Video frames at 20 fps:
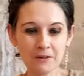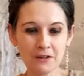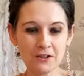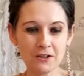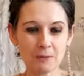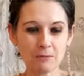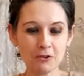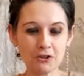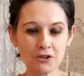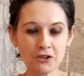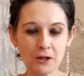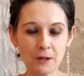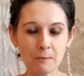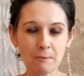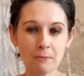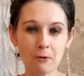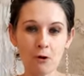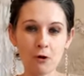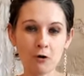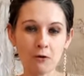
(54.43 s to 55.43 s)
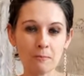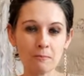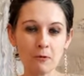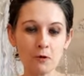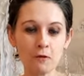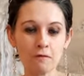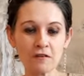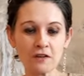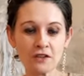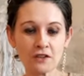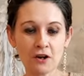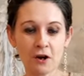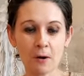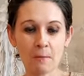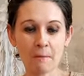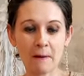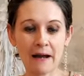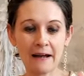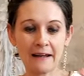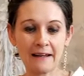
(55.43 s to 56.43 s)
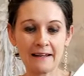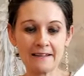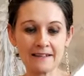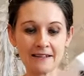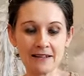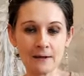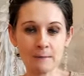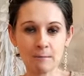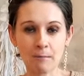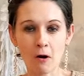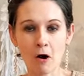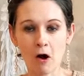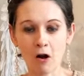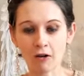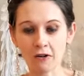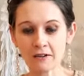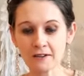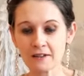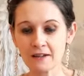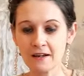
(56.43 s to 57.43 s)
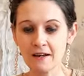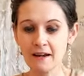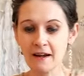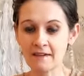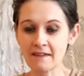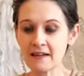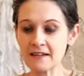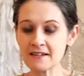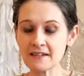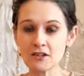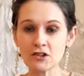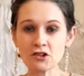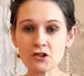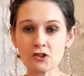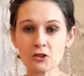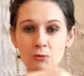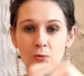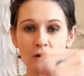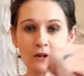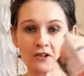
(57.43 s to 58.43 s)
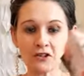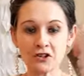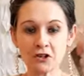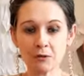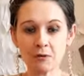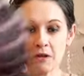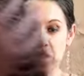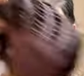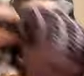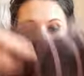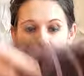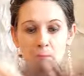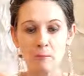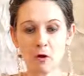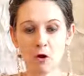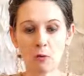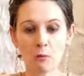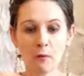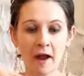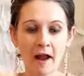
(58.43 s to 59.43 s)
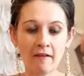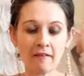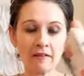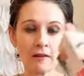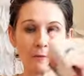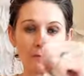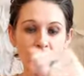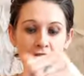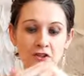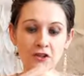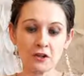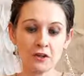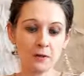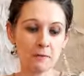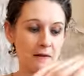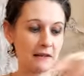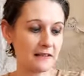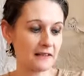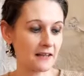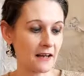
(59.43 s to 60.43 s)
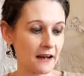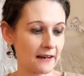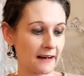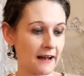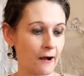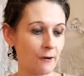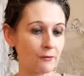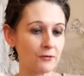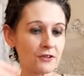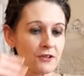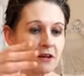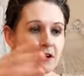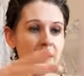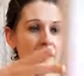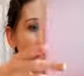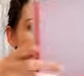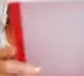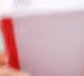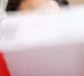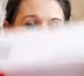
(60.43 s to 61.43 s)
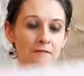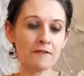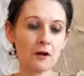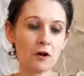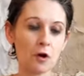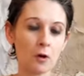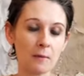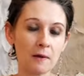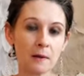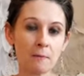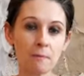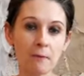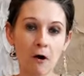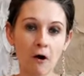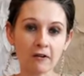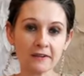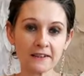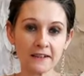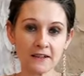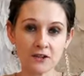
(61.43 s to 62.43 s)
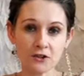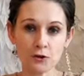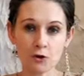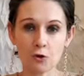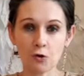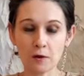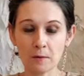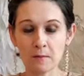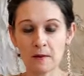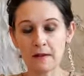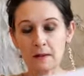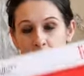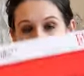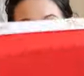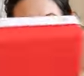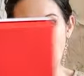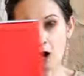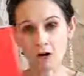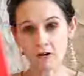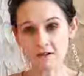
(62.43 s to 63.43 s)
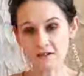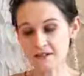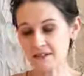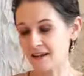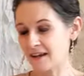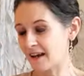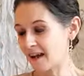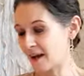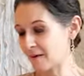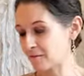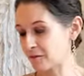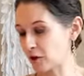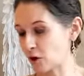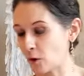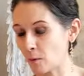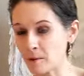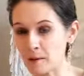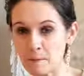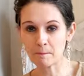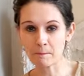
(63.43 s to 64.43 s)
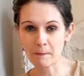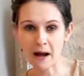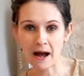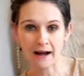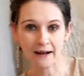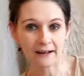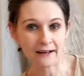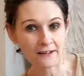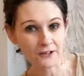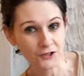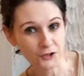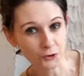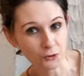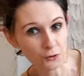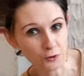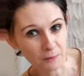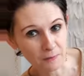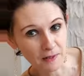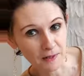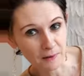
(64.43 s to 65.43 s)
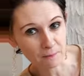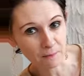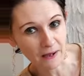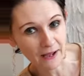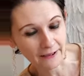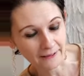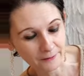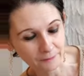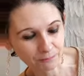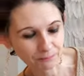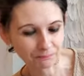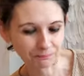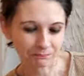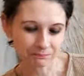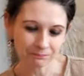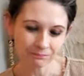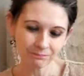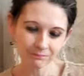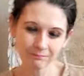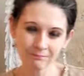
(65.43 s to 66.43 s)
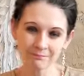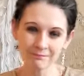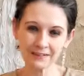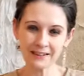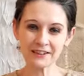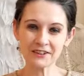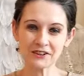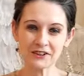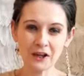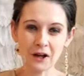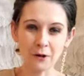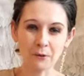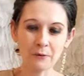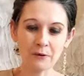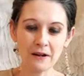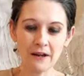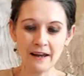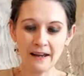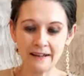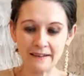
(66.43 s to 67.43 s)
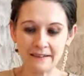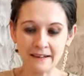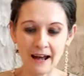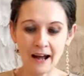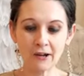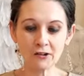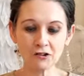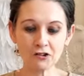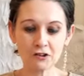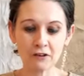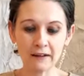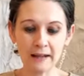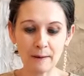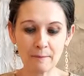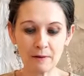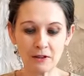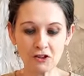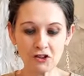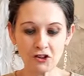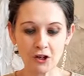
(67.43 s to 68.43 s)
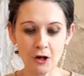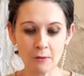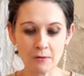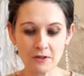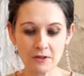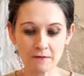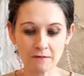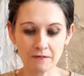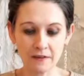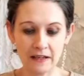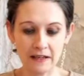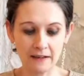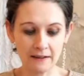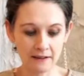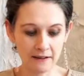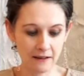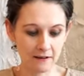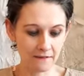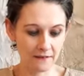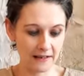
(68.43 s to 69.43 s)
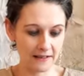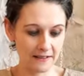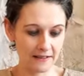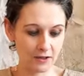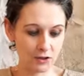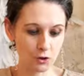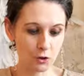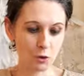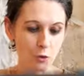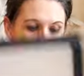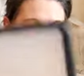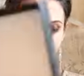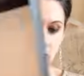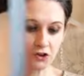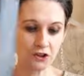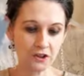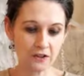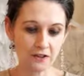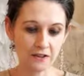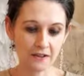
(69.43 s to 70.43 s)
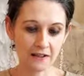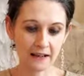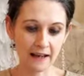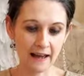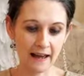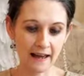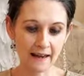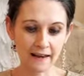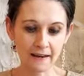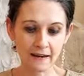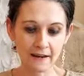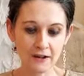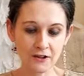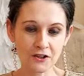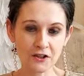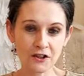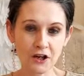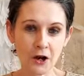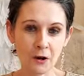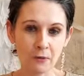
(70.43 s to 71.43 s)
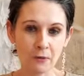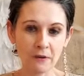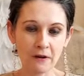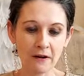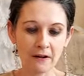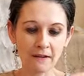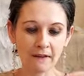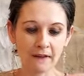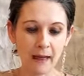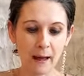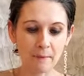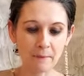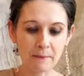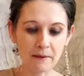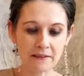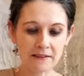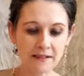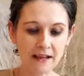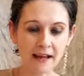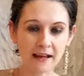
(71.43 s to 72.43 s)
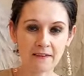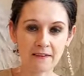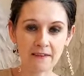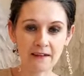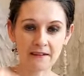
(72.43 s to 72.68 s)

So I'm just going to put Movie Star back into the box. And this is just what I do, you know, when I'm not wearing them, I turn them inside out. And if they come in a box, I store them in the box. If they come bag, I store them in the bag. So Natural Image Josephine. This is gorgeous, okay? So let me take